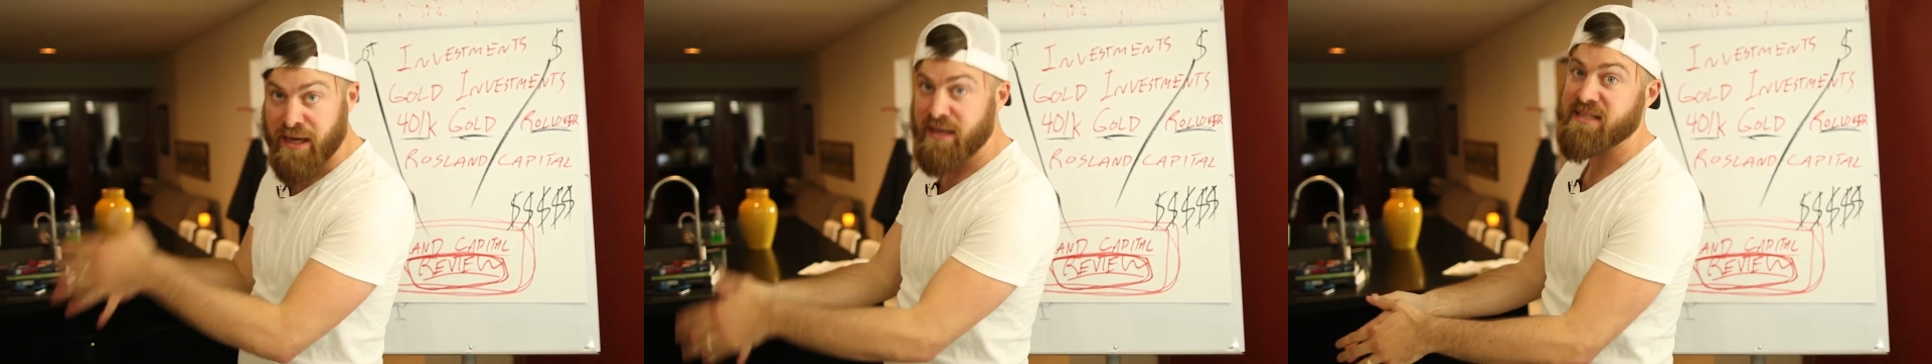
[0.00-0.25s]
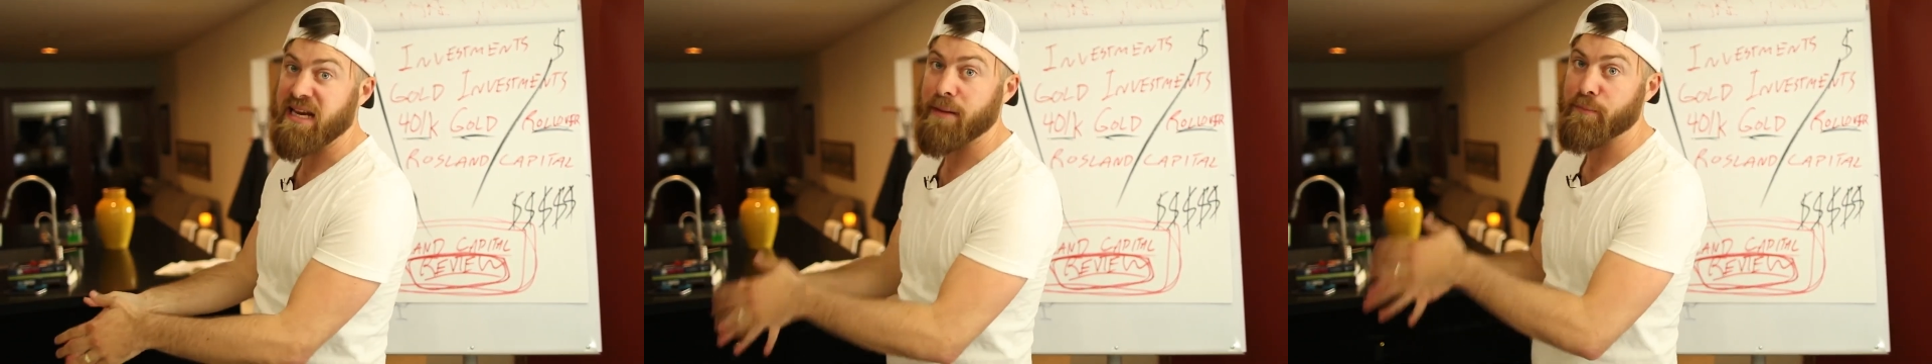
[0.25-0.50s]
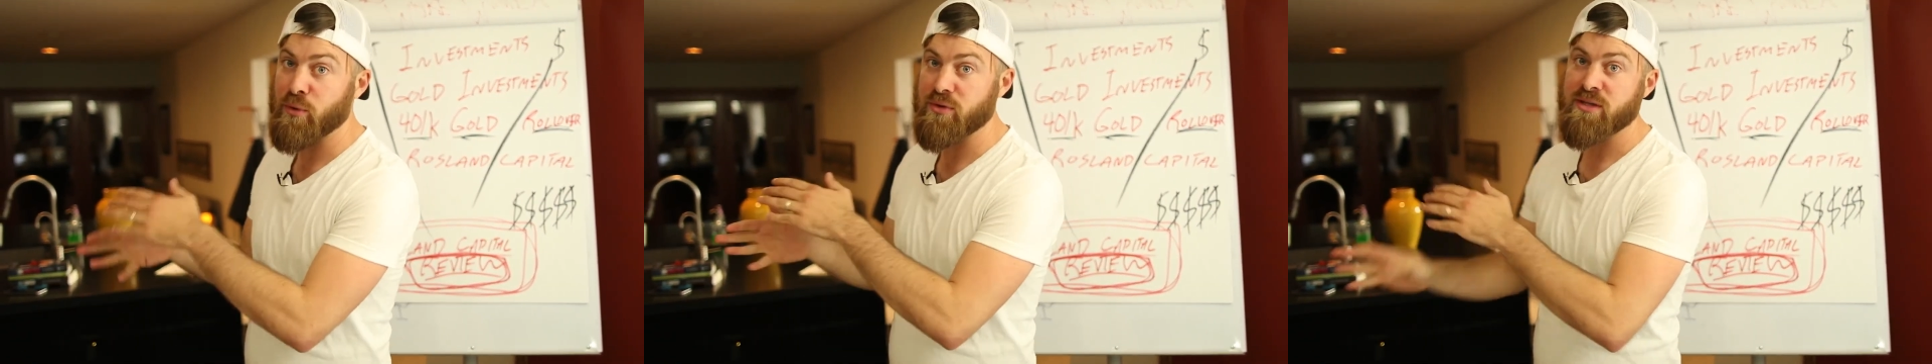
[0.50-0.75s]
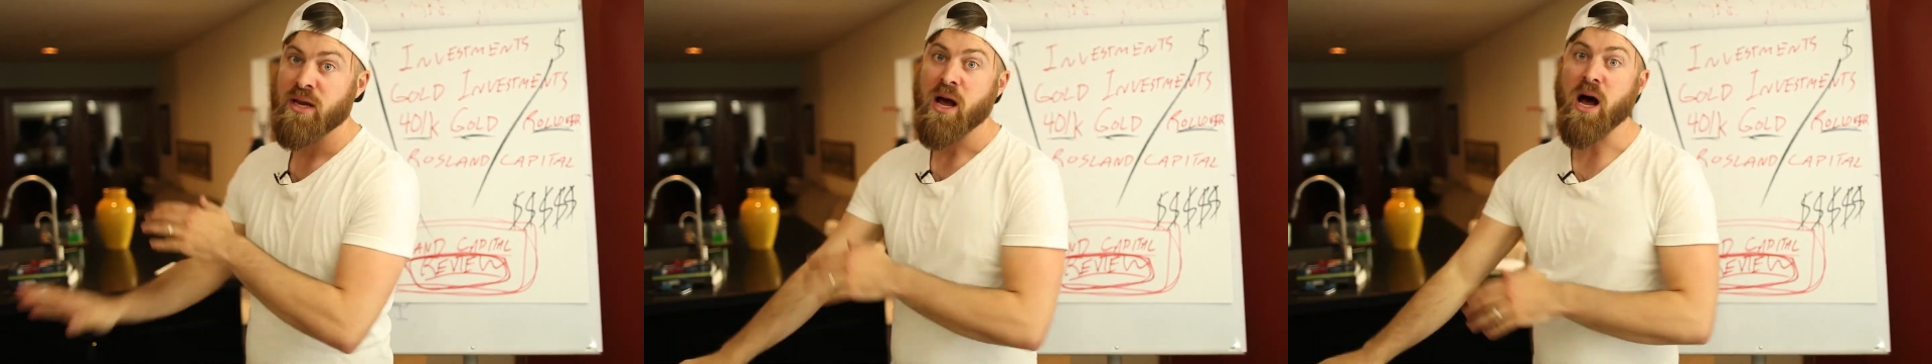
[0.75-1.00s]

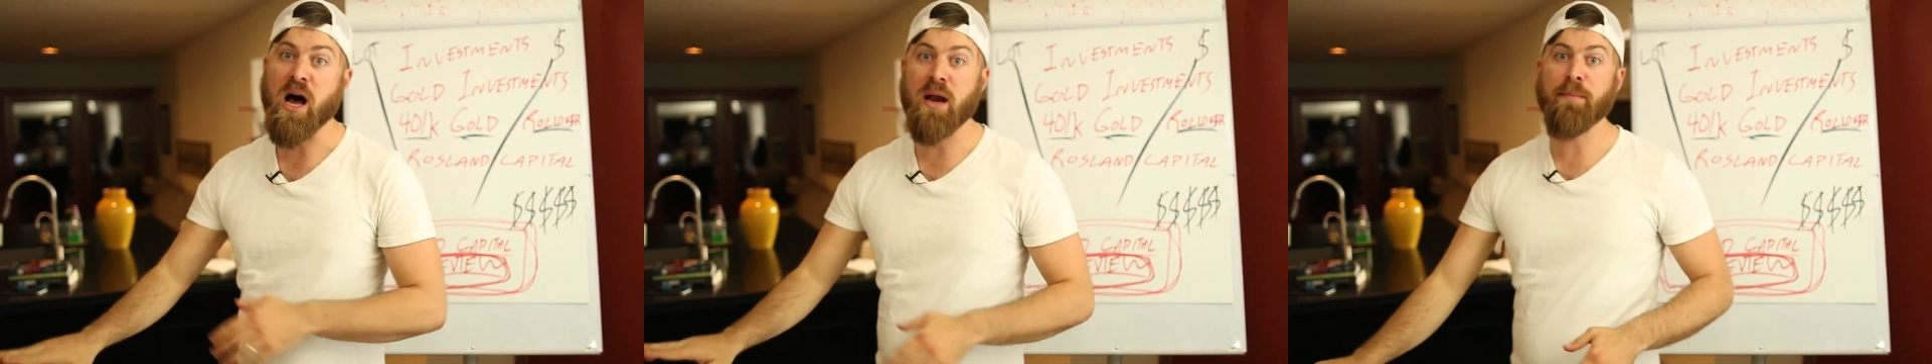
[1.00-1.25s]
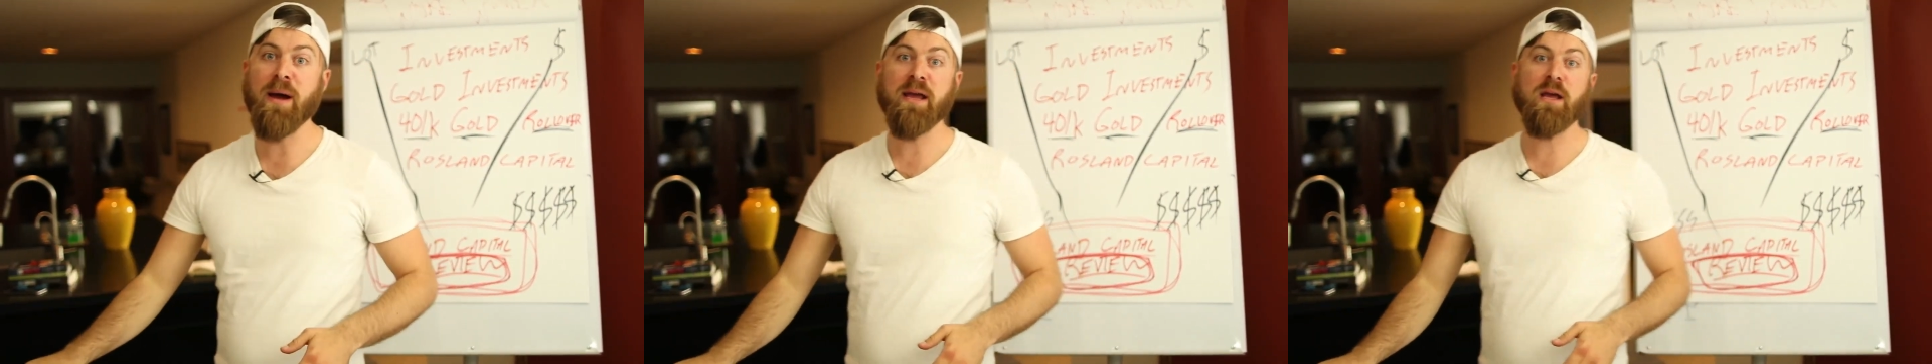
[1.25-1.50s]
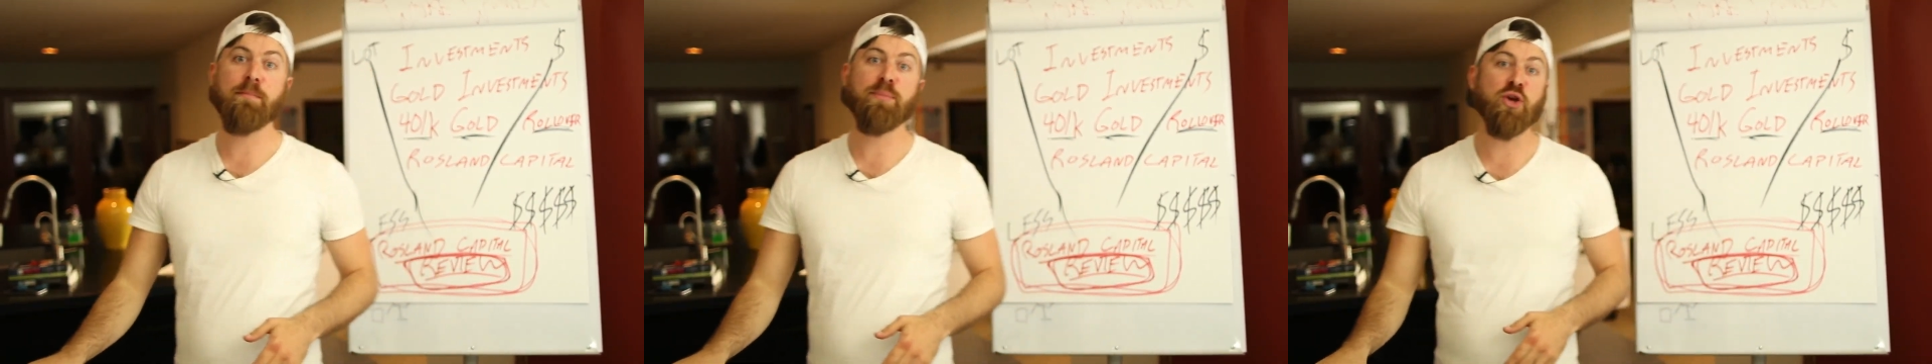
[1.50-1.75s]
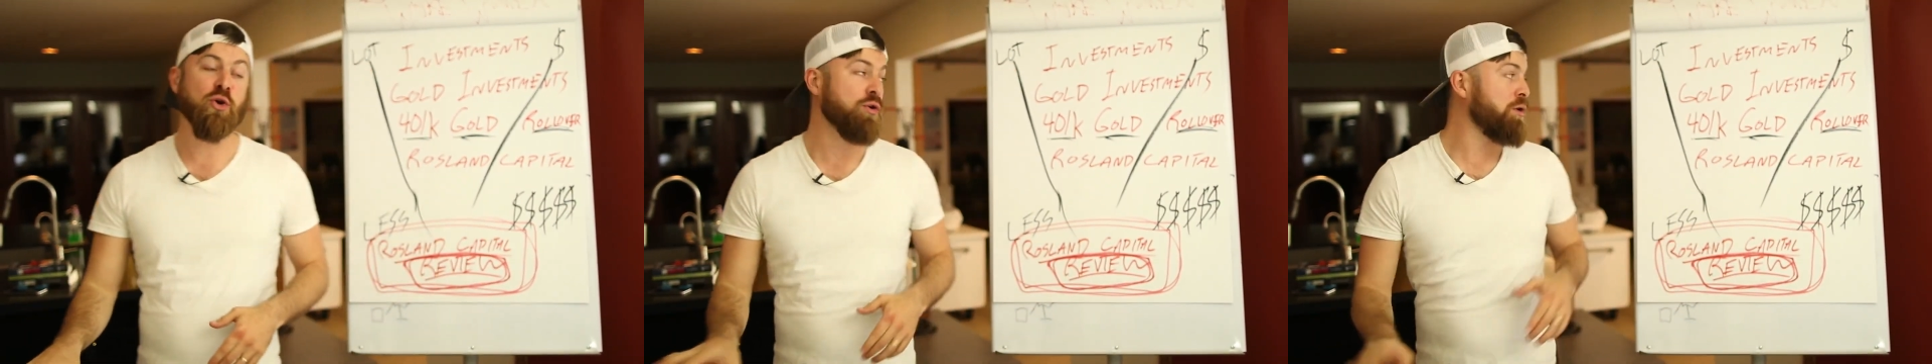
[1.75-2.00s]
examples on my
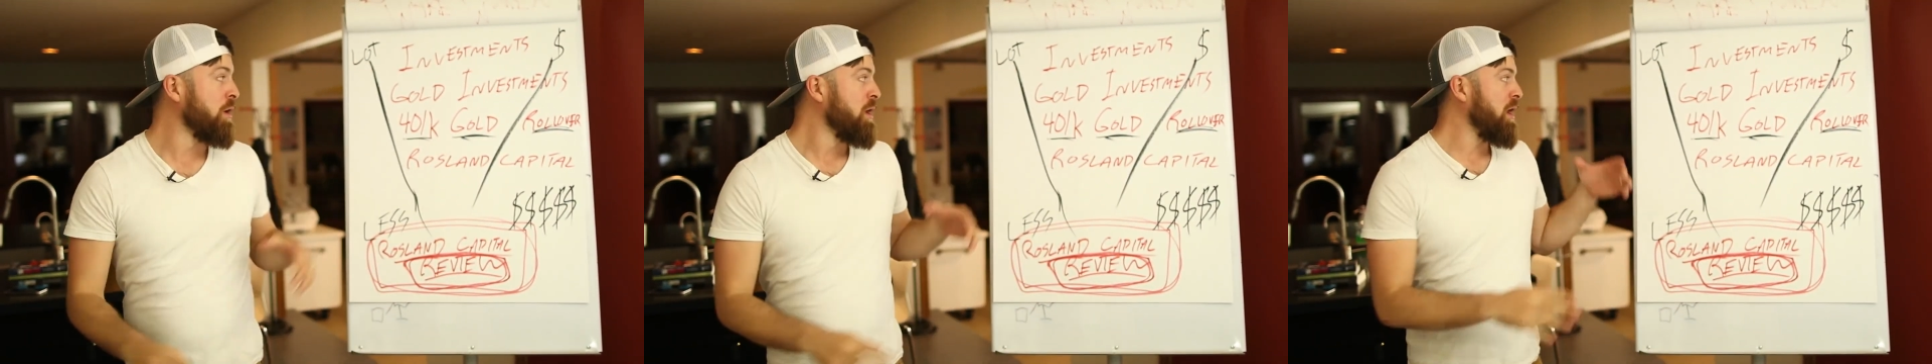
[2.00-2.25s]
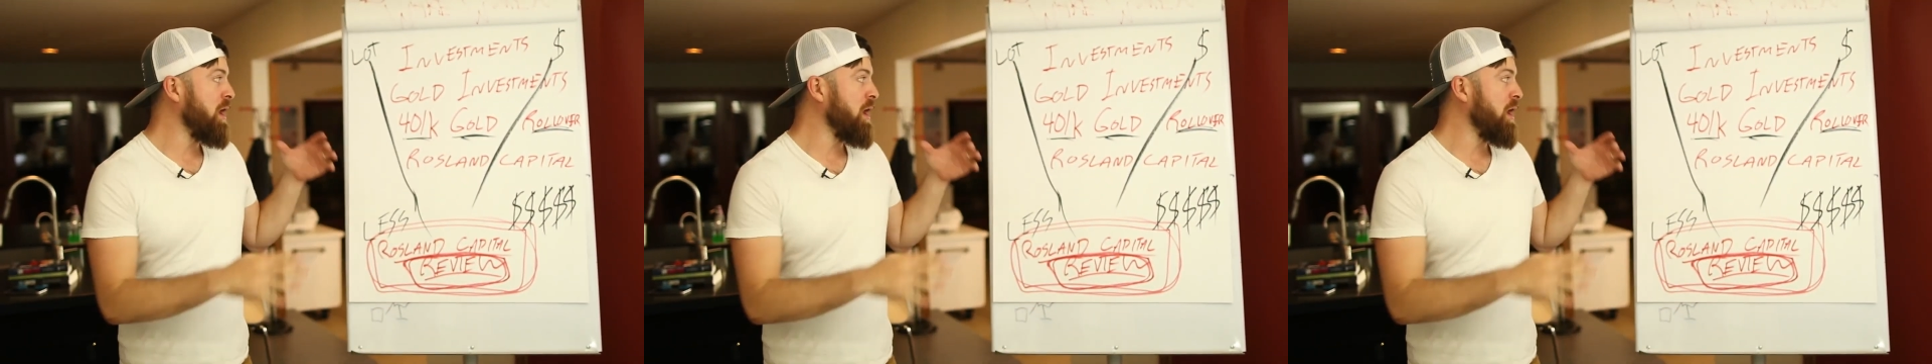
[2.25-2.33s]
computer